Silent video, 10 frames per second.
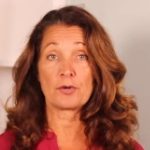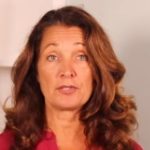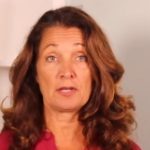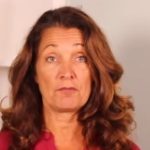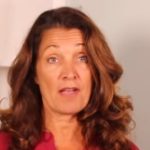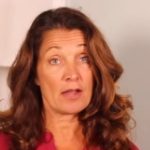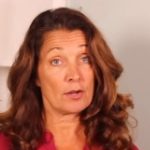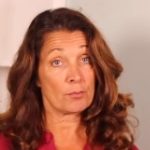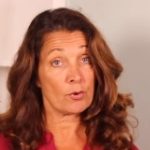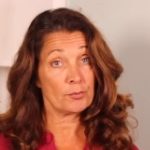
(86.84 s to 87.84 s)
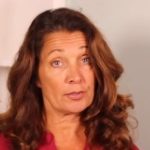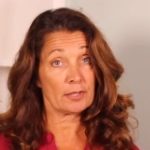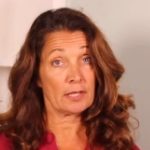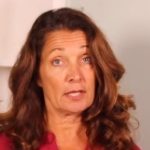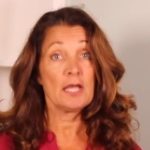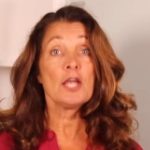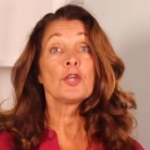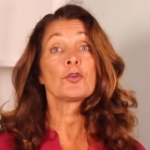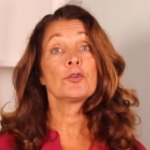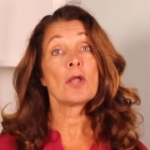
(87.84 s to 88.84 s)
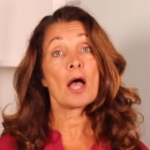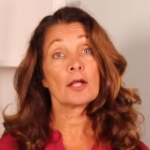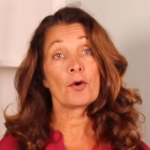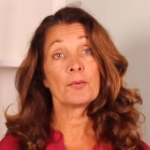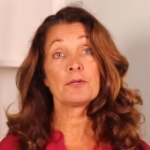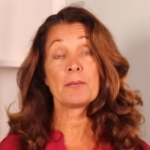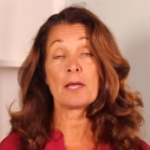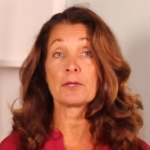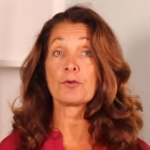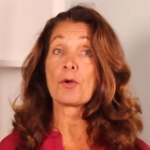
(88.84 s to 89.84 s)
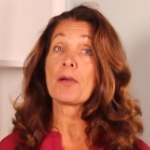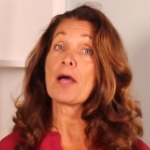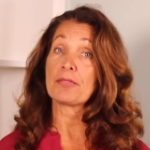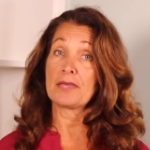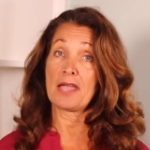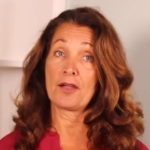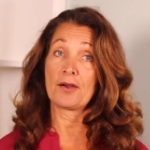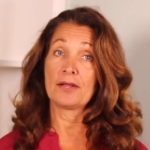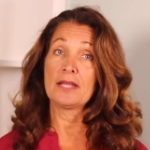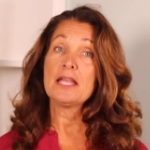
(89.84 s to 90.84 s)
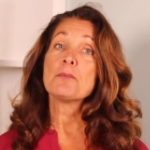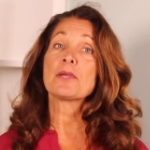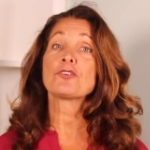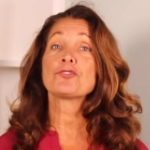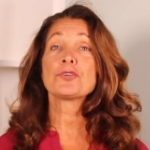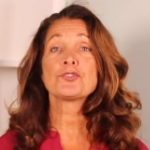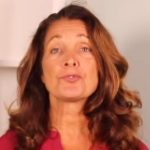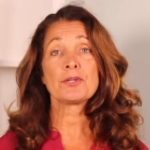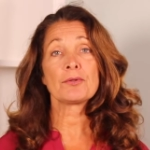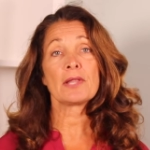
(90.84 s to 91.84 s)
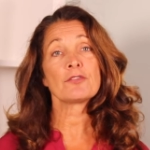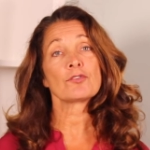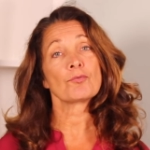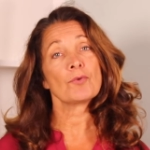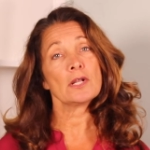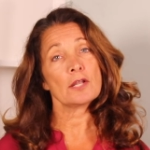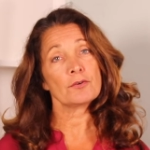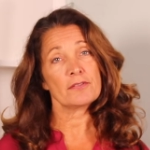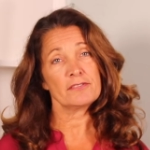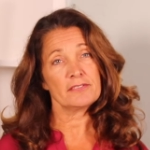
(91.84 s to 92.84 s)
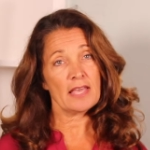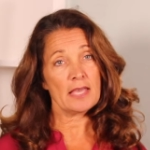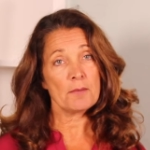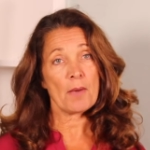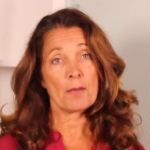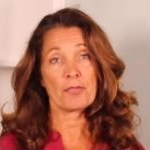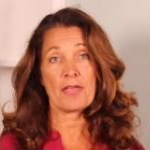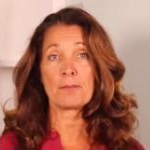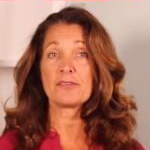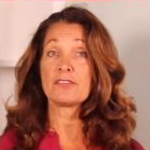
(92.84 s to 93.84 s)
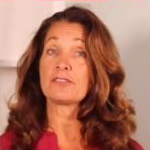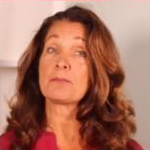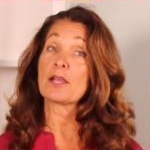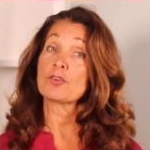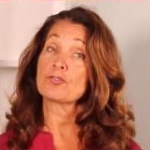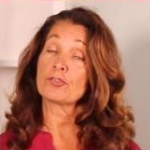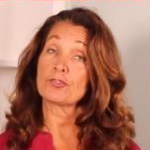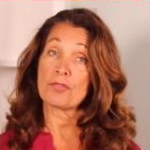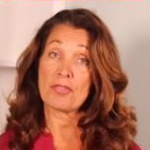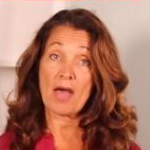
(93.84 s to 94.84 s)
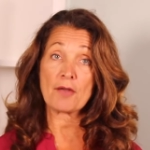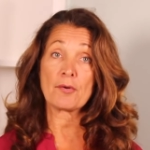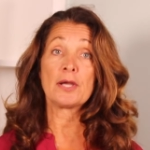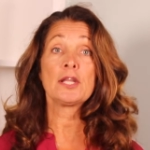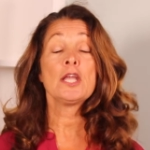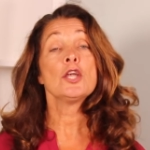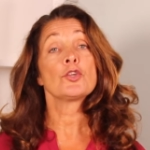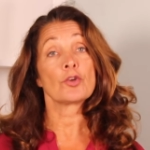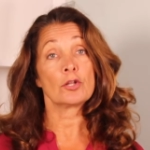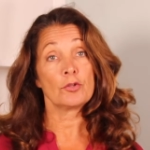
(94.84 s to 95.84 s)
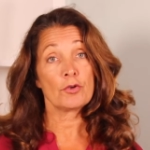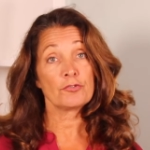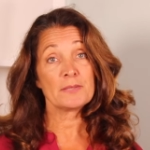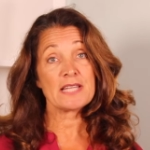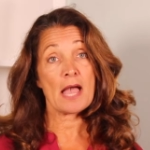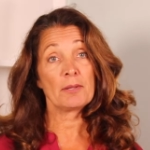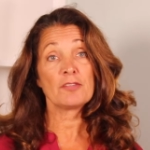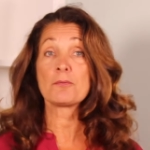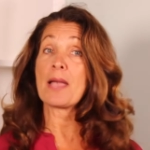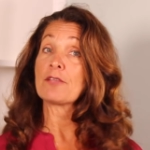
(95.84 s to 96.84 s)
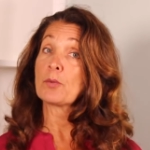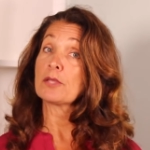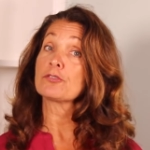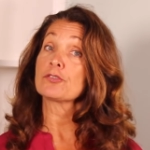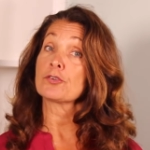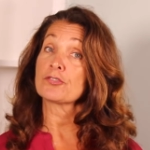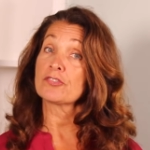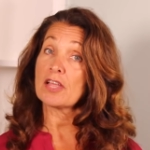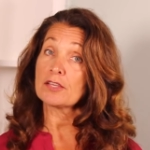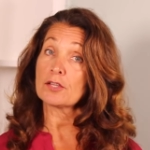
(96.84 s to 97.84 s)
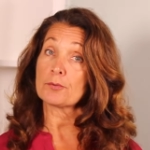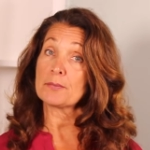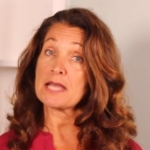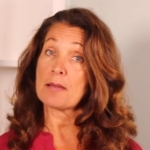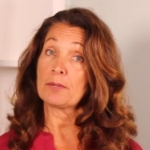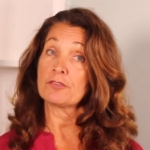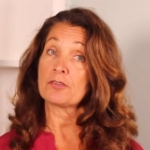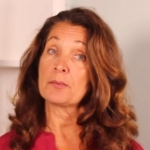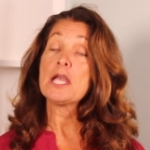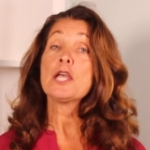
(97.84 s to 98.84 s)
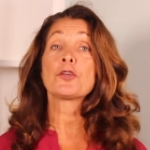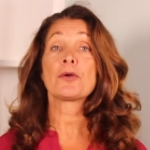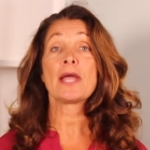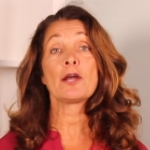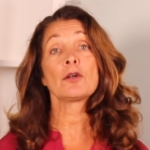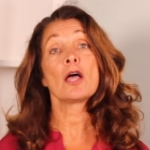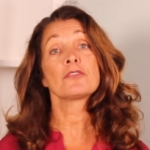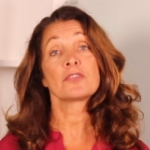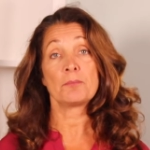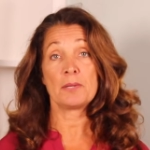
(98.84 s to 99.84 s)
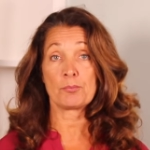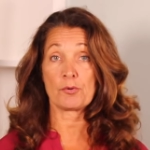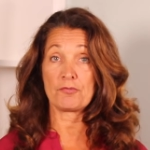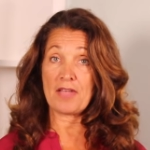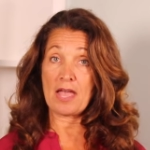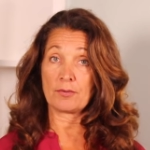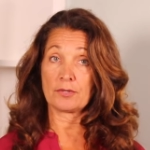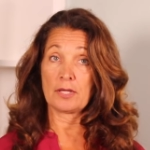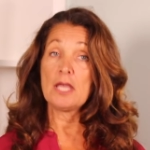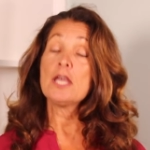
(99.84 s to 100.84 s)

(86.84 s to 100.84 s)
protein and fat appropriately, you're not going to be able to grow healthy hair because your adrenal glands are run under the same hypothalamus system that controls your thyroid, your glucose metabolism, as well as your cellular metabolism. Your hair loss can be profound.